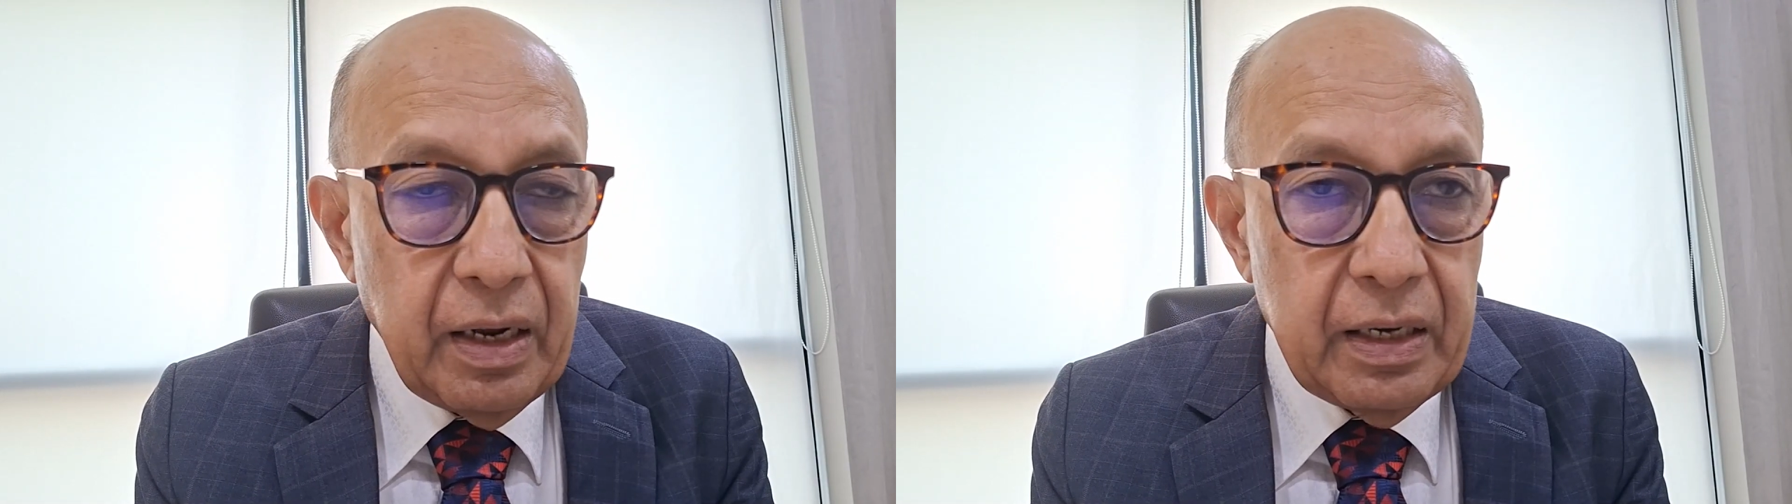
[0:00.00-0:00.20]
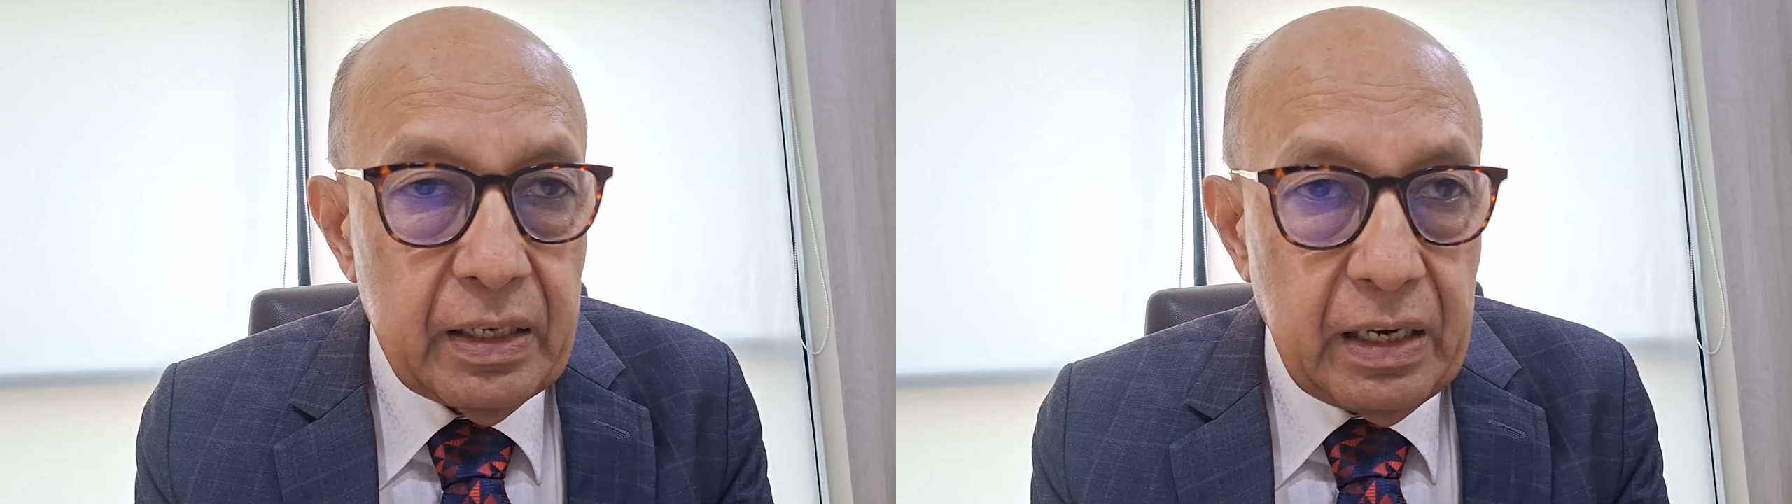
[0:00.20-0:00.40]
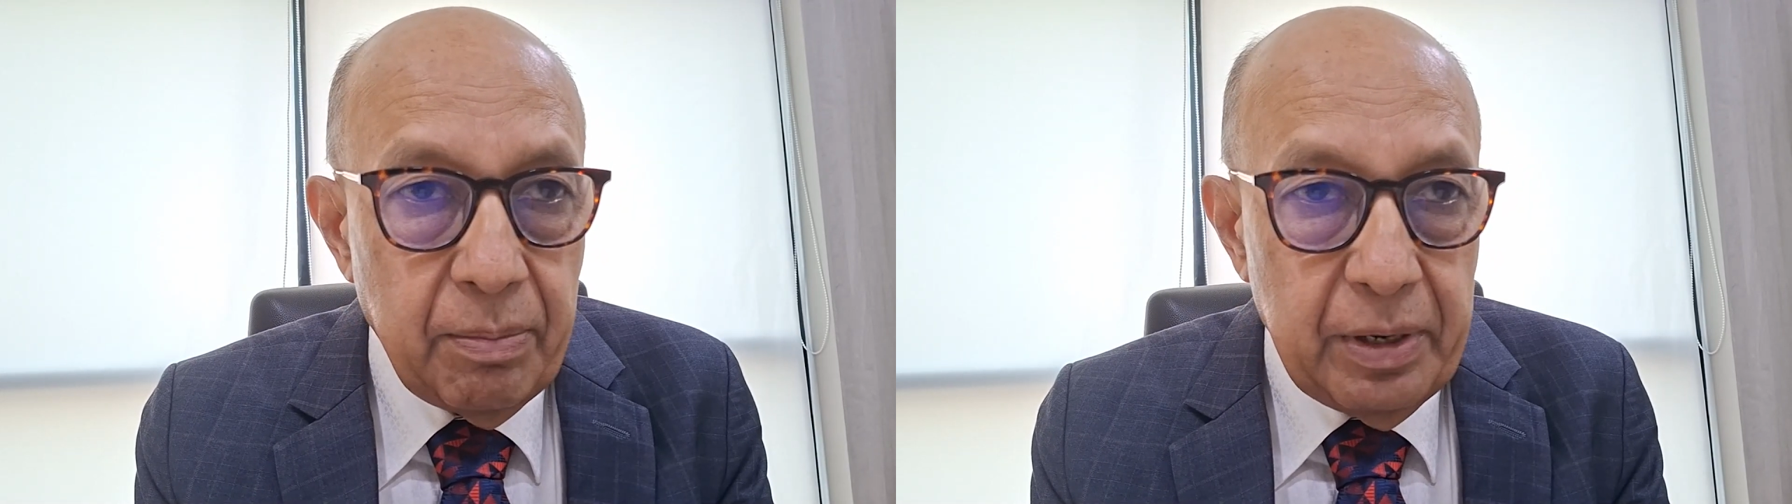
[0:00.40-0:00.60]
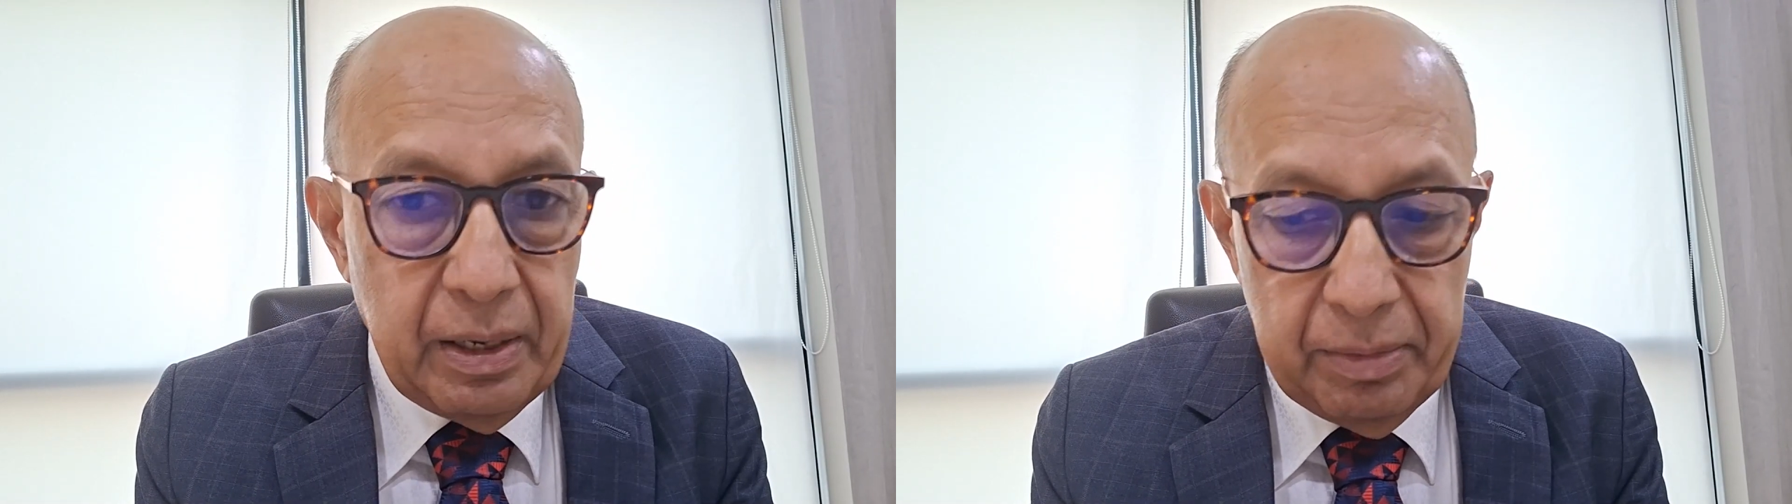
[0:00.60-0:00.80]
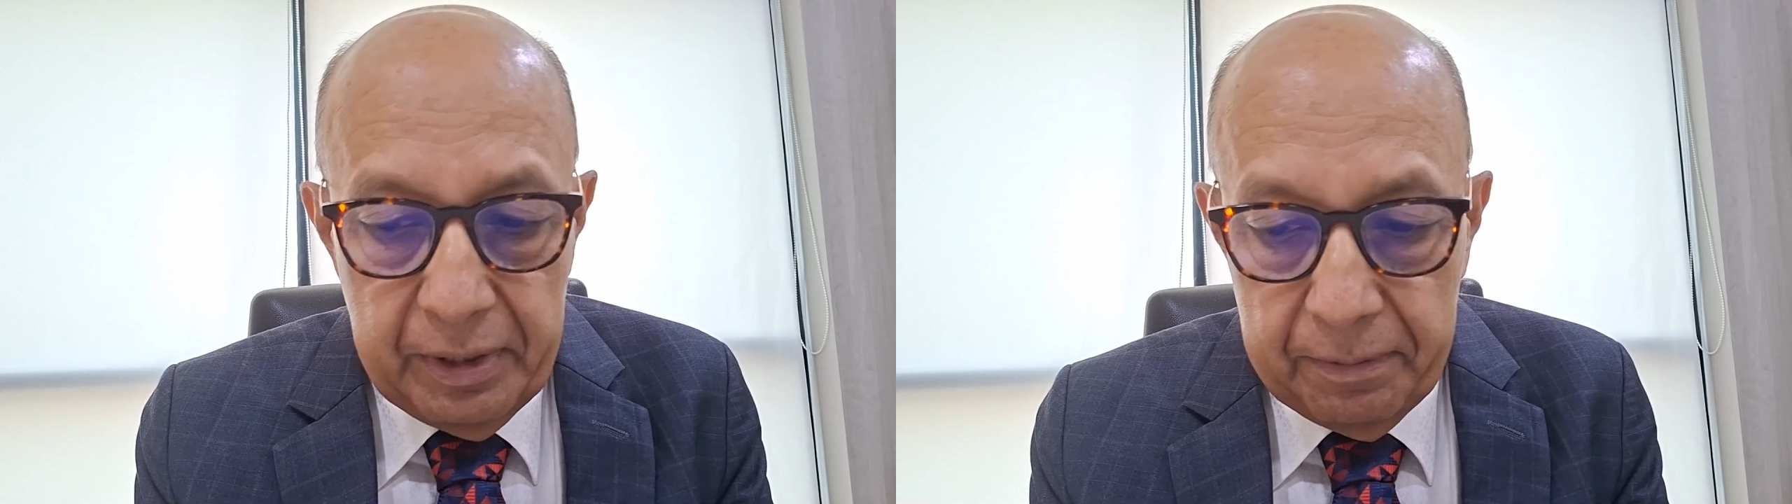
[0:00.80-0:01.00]

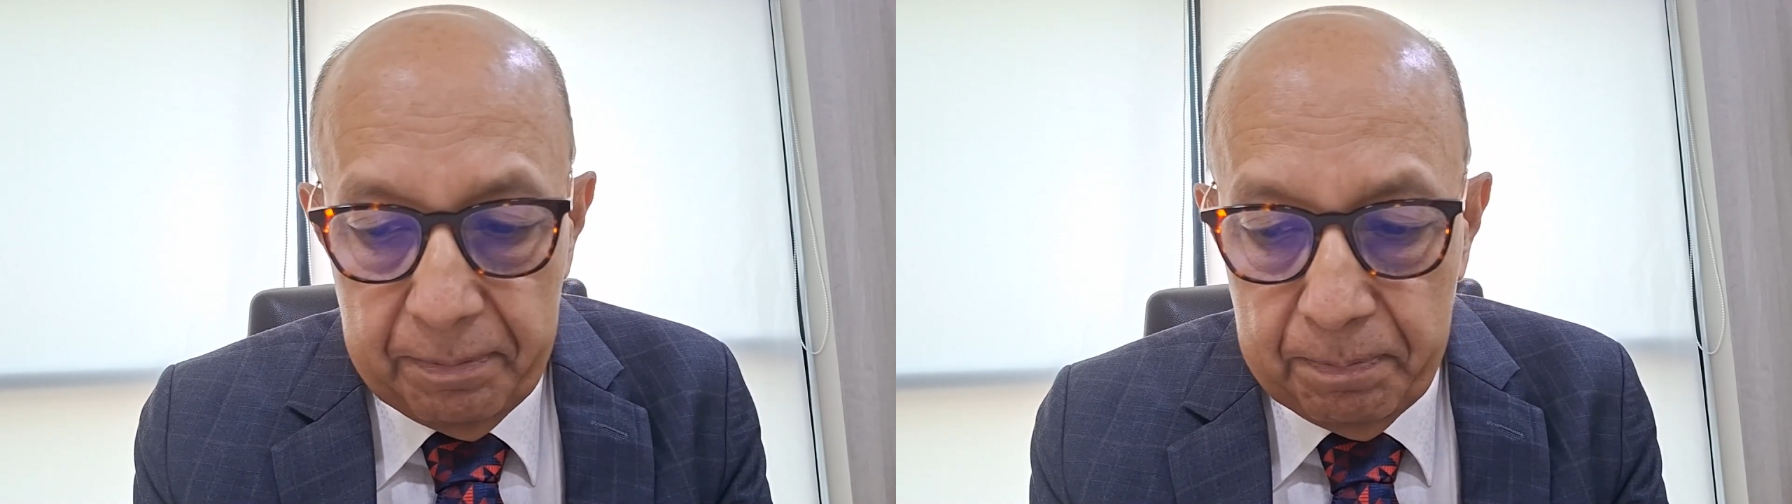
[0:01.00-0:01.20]
dyslipidemia.